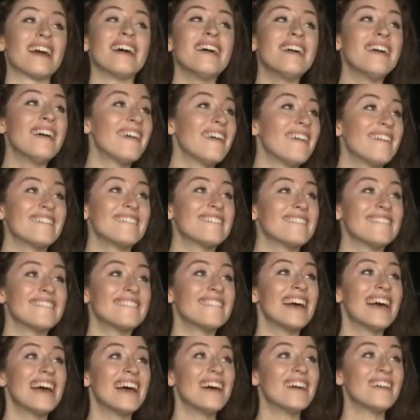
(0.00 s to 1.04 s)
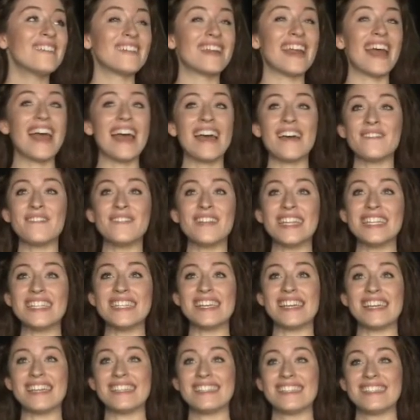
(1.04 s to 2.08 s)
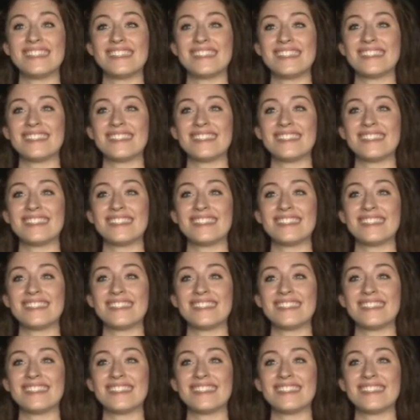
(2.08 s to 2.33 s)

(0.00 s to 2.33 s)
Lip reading: Oh, what a heaven it is.